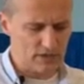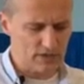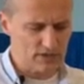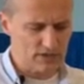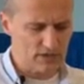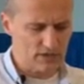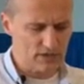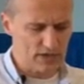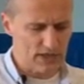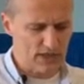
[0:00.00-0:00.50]

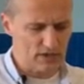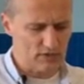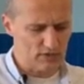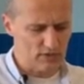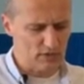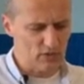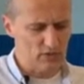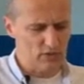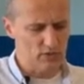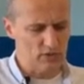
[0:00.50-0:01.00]
So they
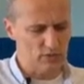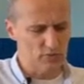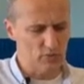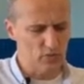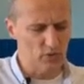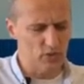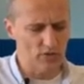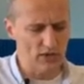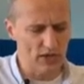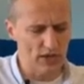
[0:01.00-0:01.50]
grew, the
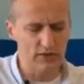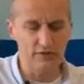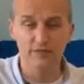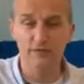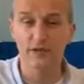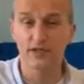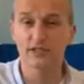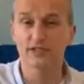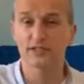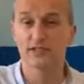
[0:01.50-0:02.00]
more they
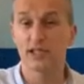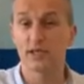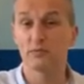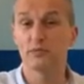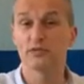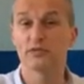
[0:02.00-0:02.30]
afflicted them.